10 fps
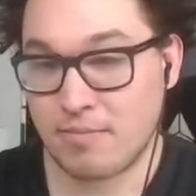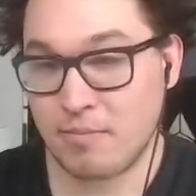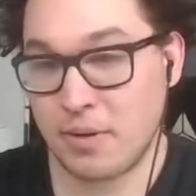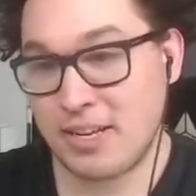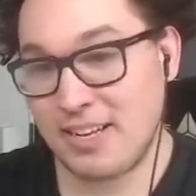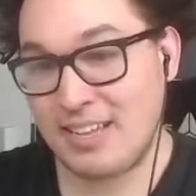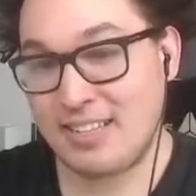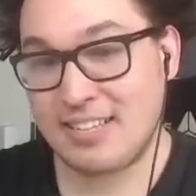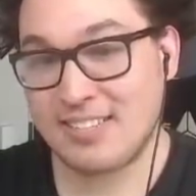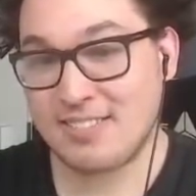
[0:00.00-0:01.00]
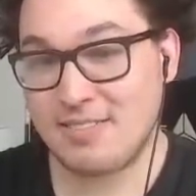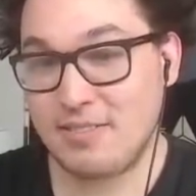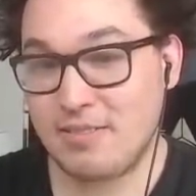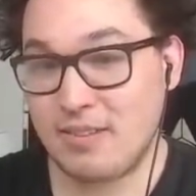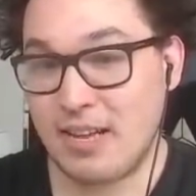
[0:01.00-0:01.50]
But it doesn't,
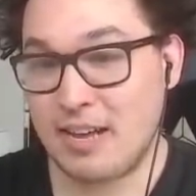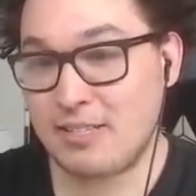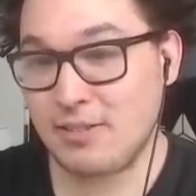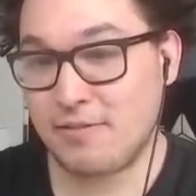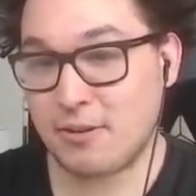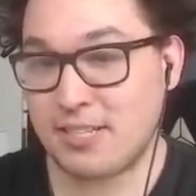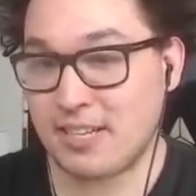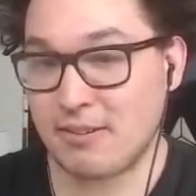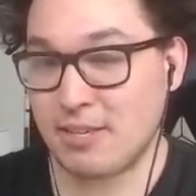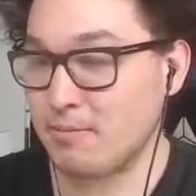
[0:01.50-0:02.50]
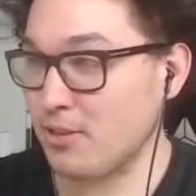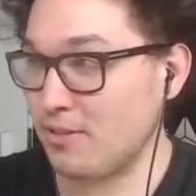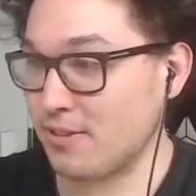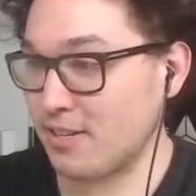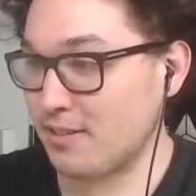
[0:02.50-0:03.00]
it still forces out the
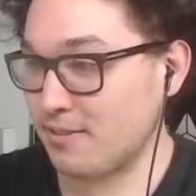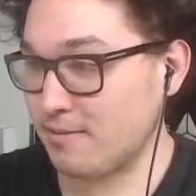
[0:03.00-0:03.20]
Absolver.